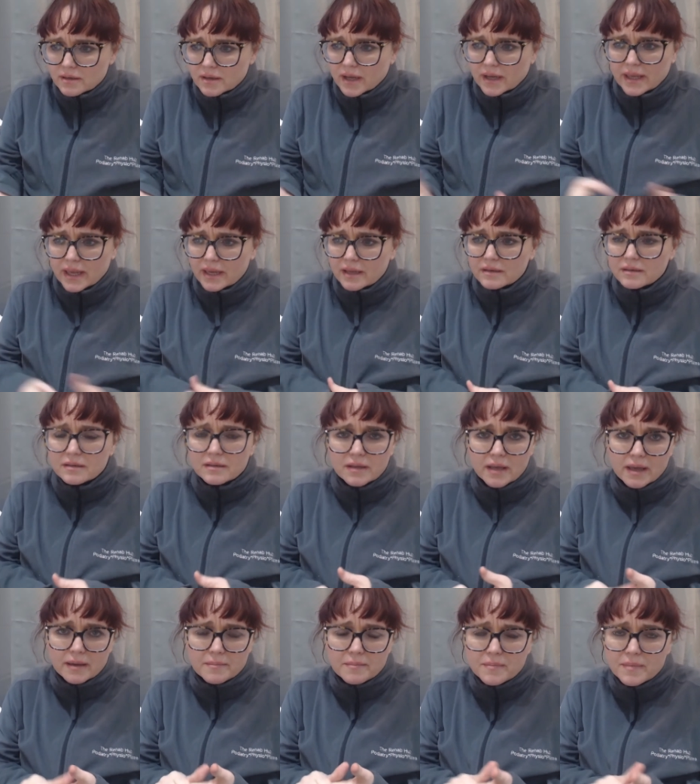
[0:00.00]
Again,
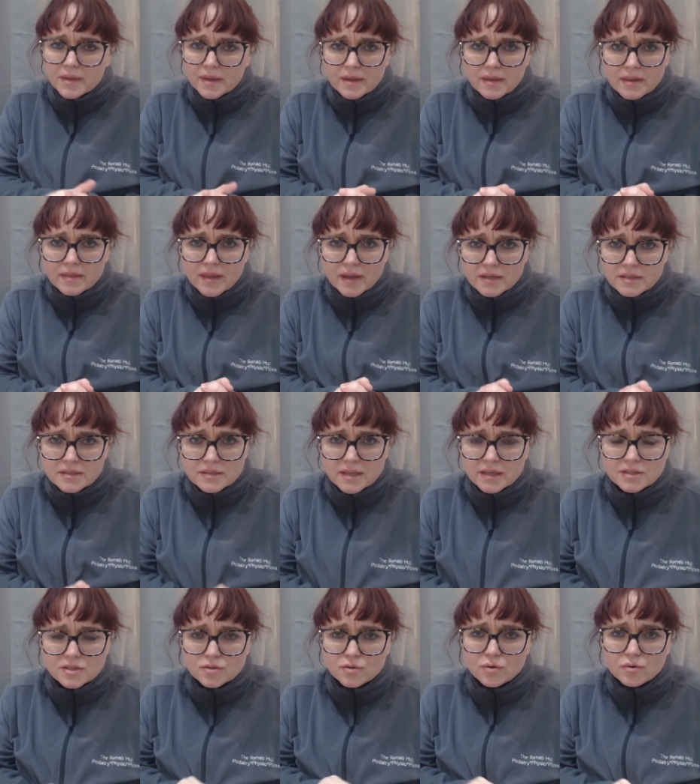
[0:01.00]

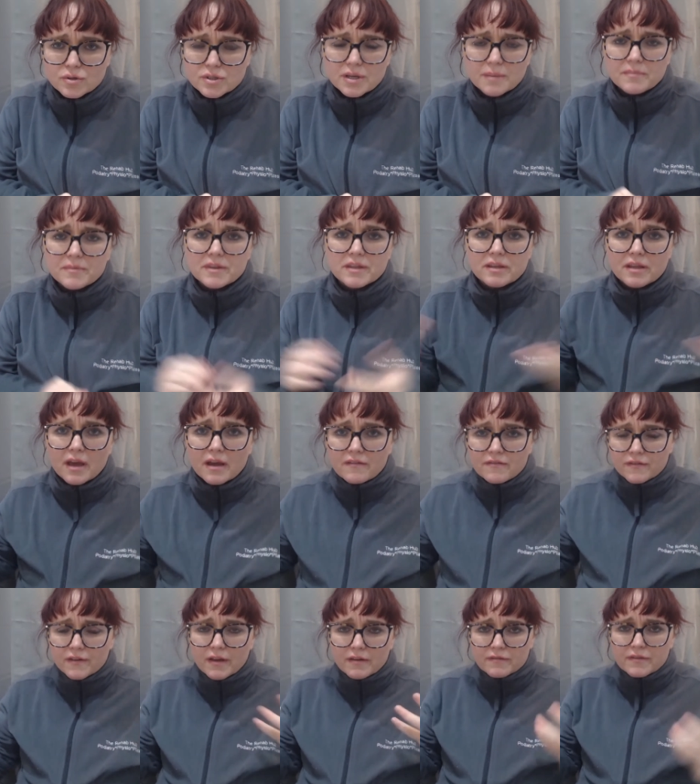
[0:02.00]
that's not something
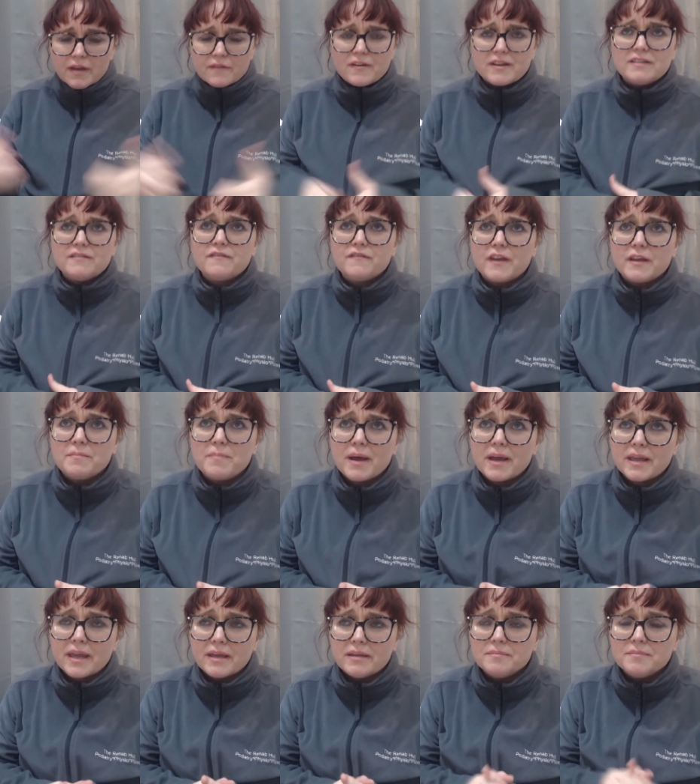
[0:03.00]
that I've had fed
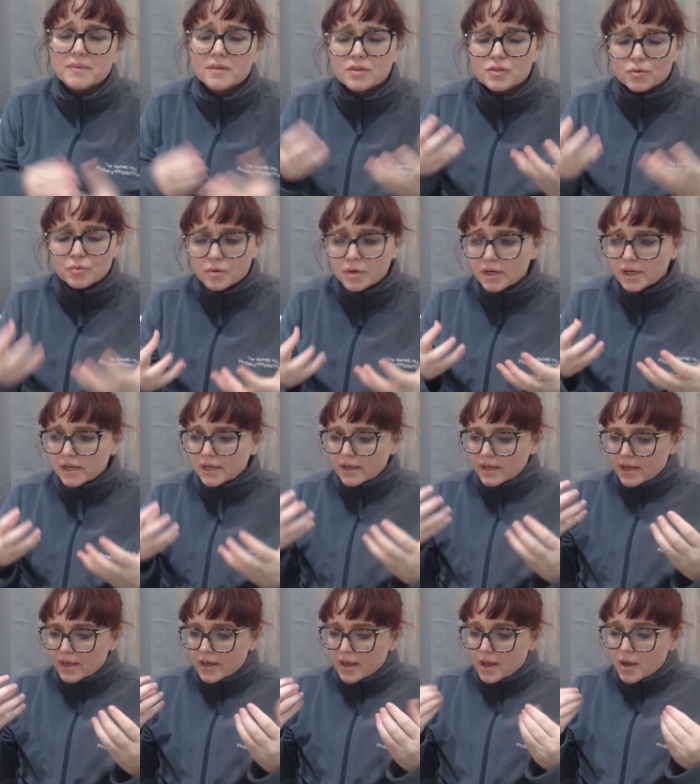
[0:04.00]
back in. So
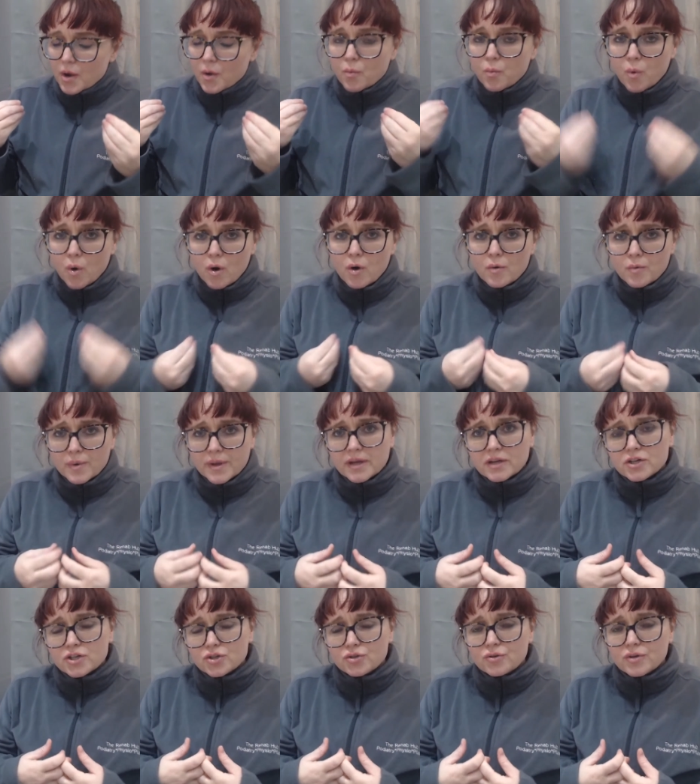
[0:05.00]
what we
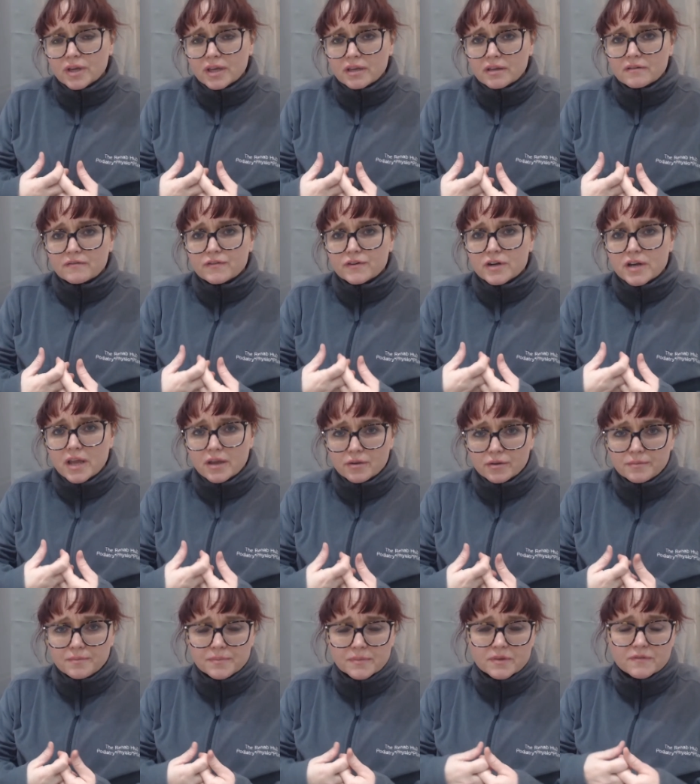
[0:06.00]
are doing for
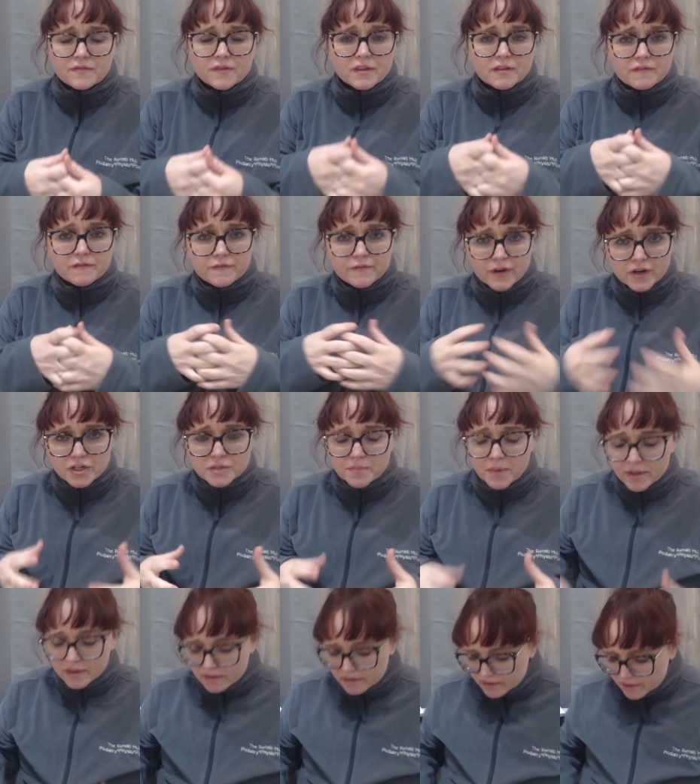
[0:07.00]
now, for the first
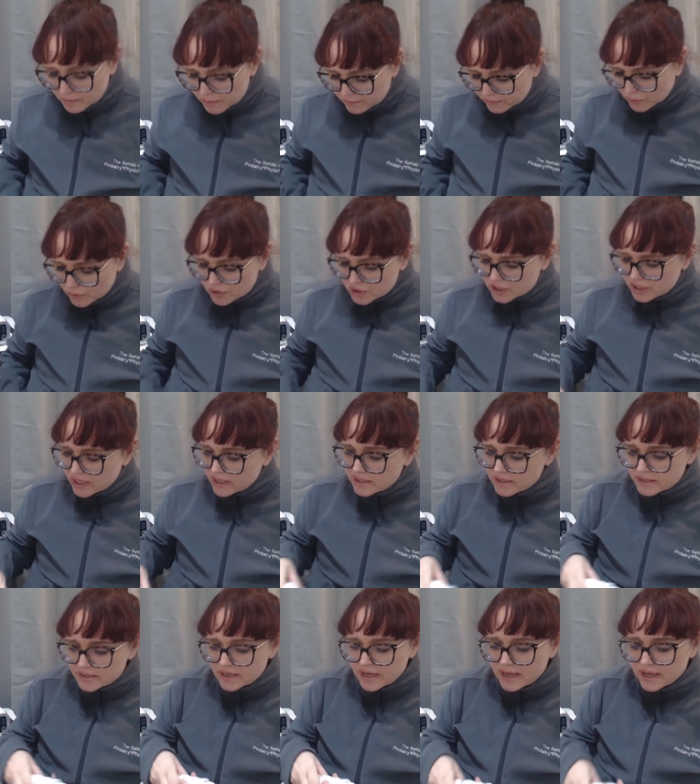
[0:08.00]
month that we've launched
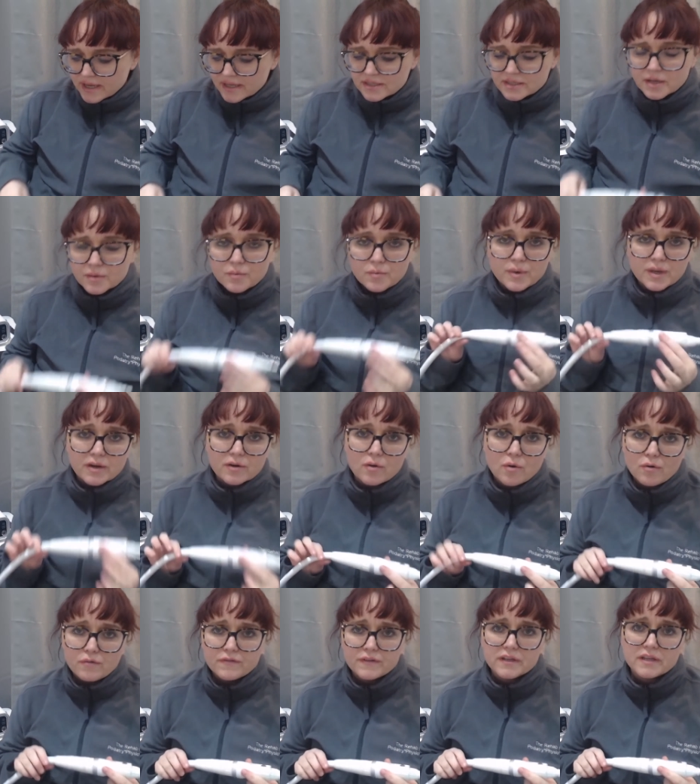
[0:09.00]
this, is we are
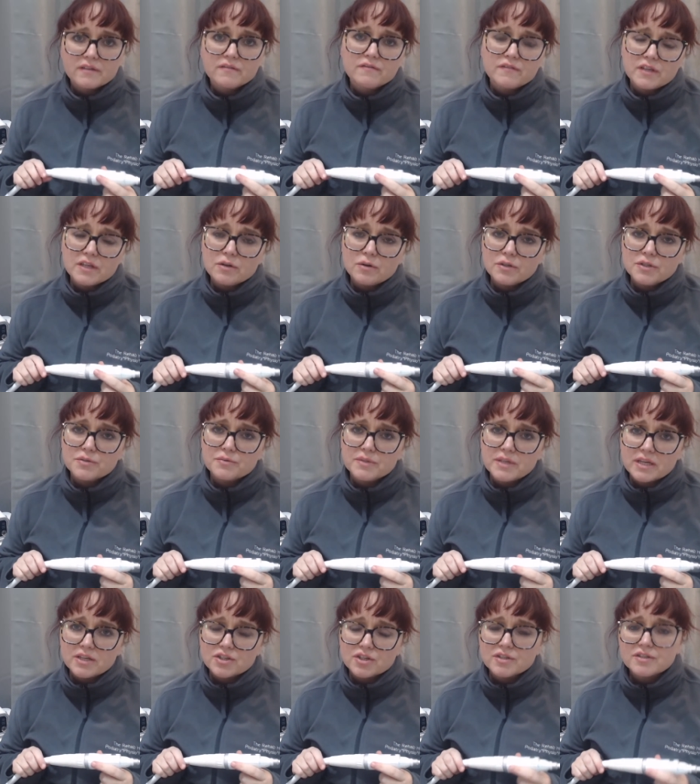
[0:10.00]
offering free
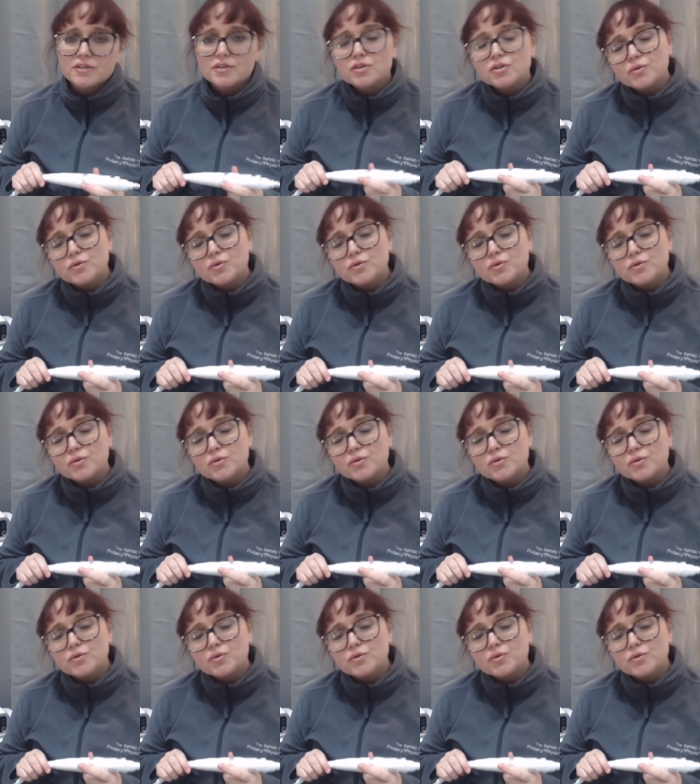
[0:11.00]
consultations.